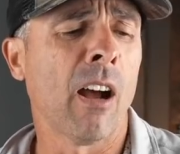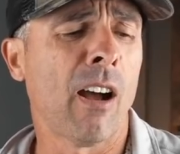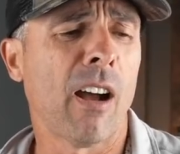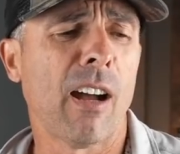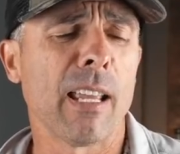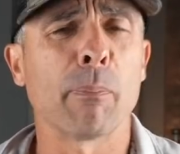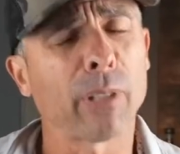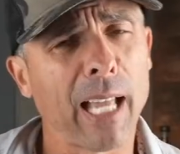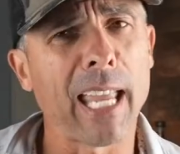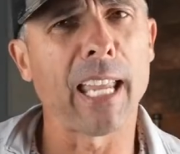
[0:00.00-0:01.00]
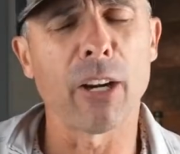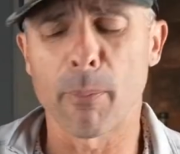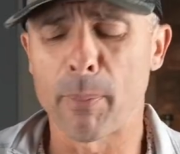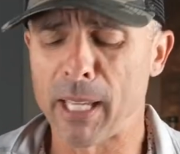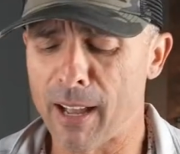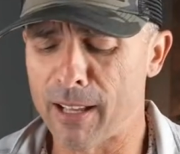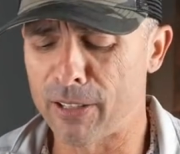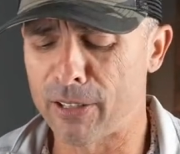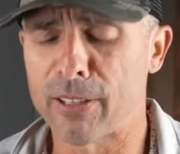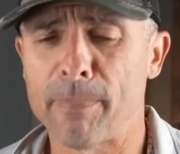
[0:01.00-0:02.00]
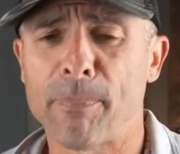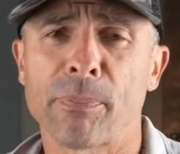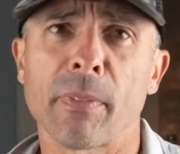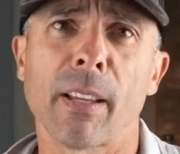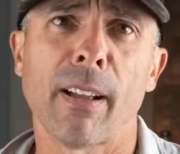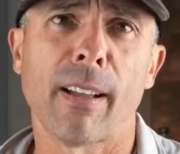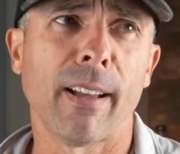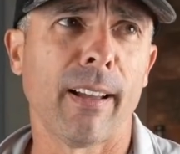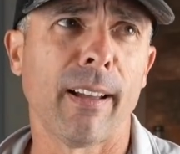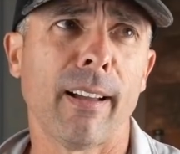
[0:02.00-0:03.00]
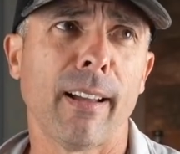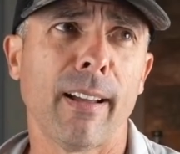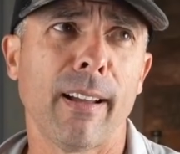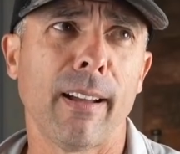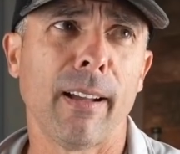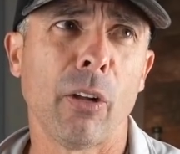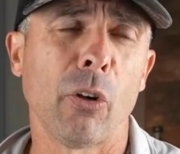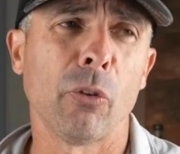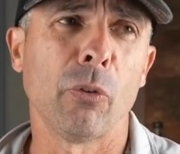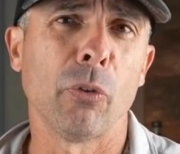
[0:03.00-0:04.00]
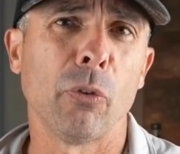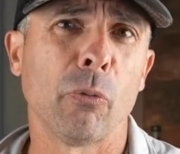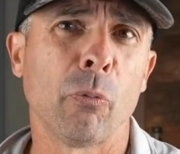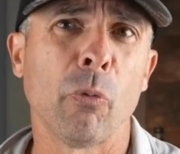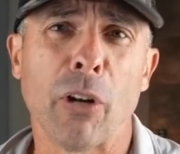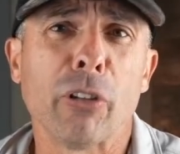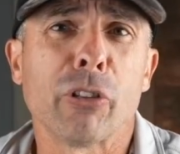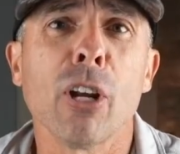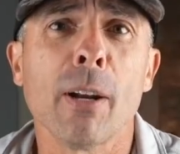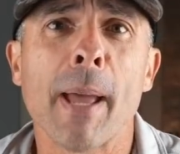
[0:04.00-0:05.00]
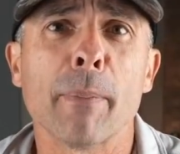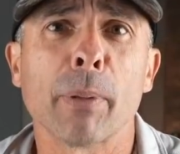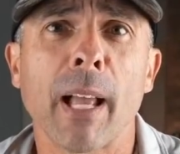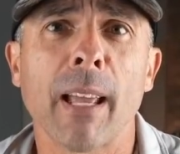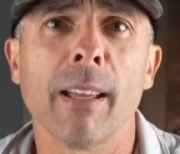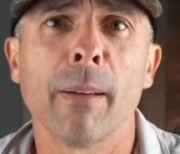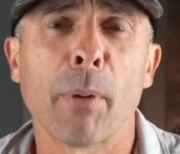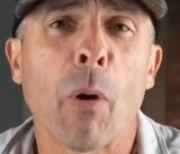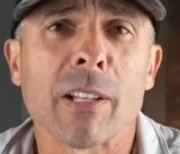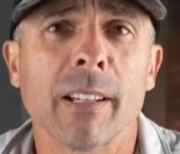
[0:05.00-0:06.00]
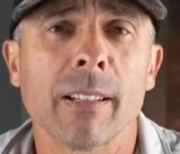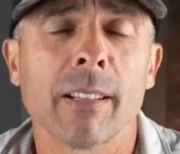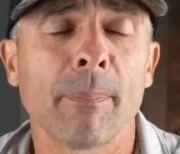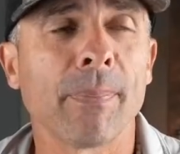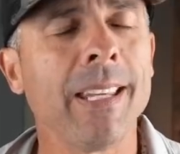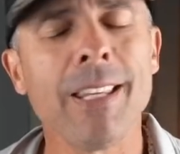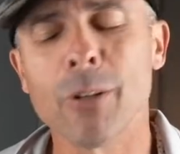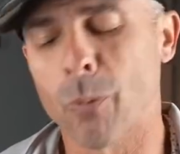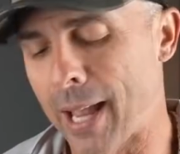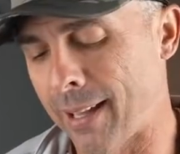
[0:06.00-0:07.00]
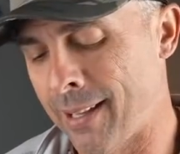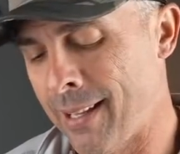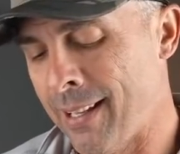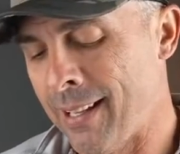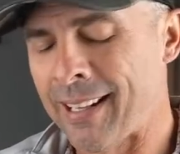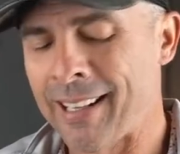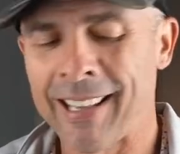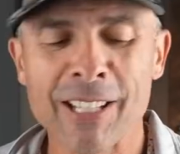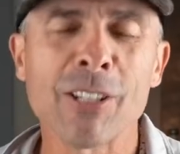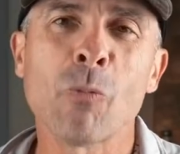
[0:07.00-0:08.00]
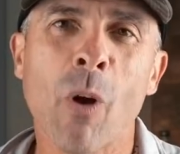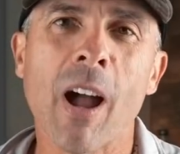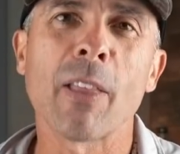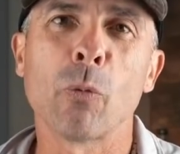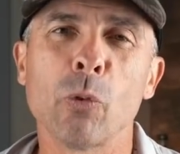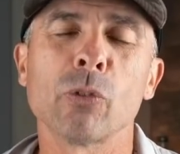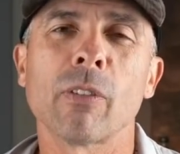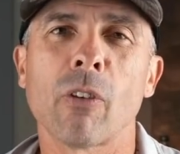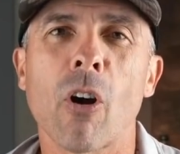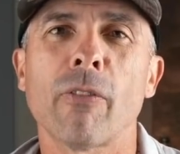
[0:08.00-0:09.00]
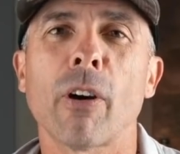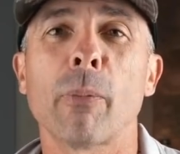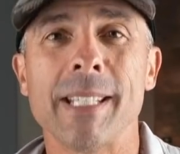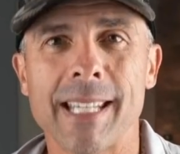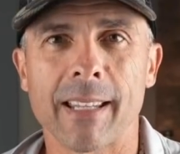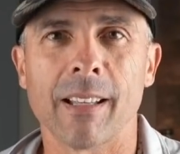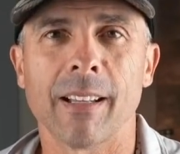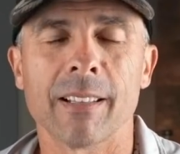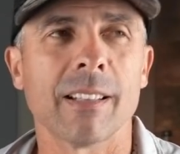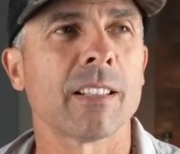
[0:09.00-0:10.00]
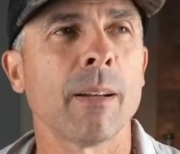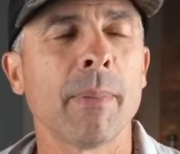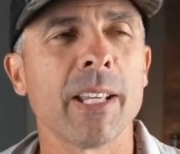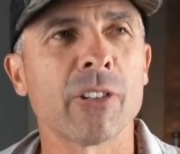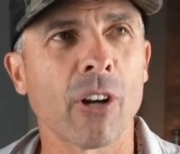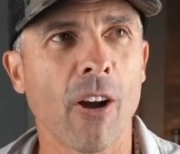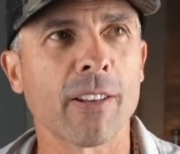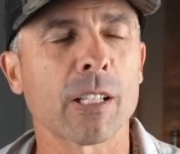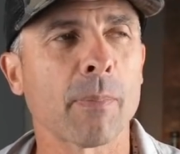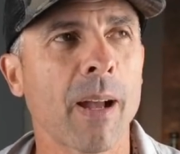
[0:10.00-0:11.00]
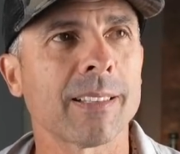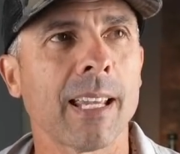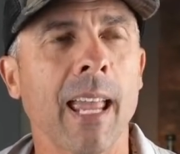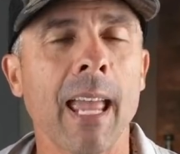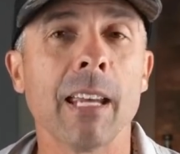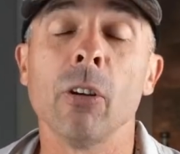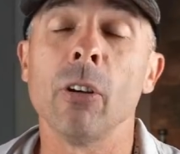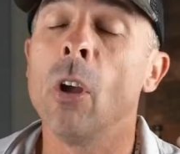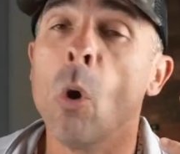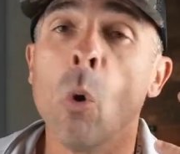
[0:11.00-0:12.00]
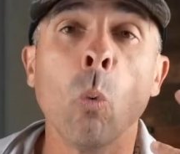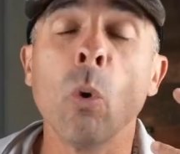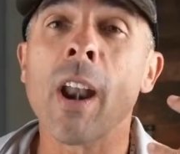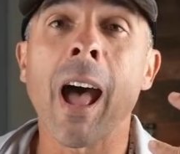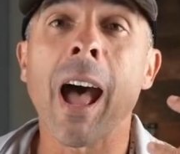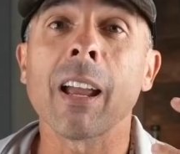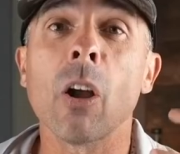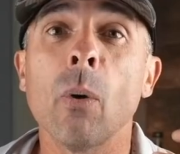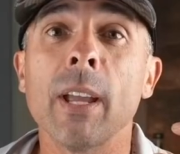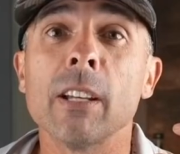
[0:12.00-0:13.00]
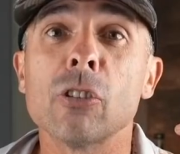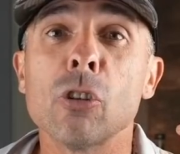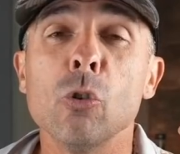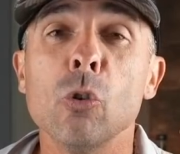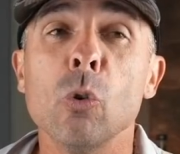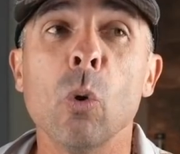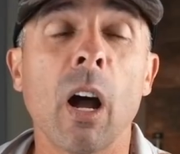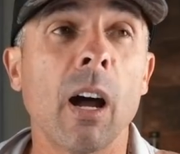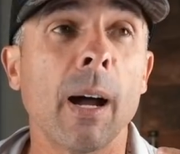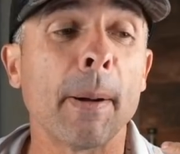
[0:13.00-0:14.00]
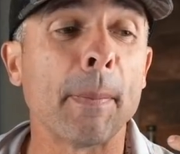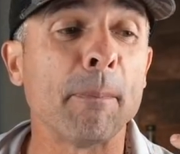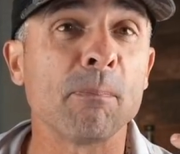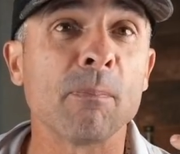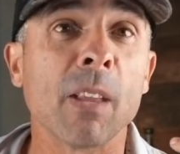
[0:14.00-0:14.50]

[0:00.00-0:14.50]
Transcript: uh, in play here because uh, it should have been in play, but it wasn't. Either way, this is why the rules of golf are ridiculous, and somebody should on the spot say, "Hey, dude, we're not going to um,